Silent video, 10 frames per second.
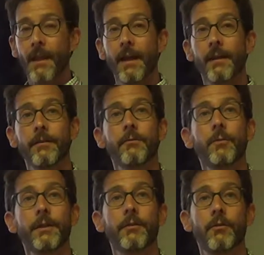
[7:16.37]
And
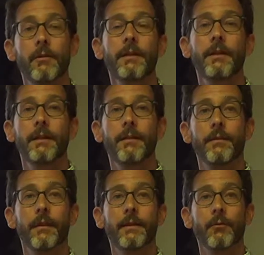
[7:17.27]
we agree
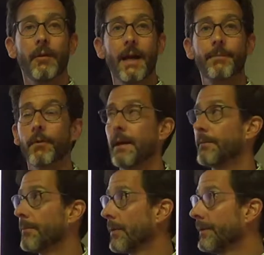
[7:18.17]
that the
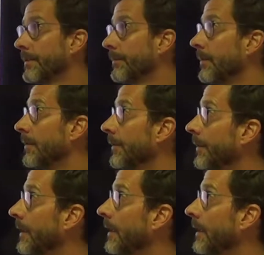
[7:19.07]
wraparound principles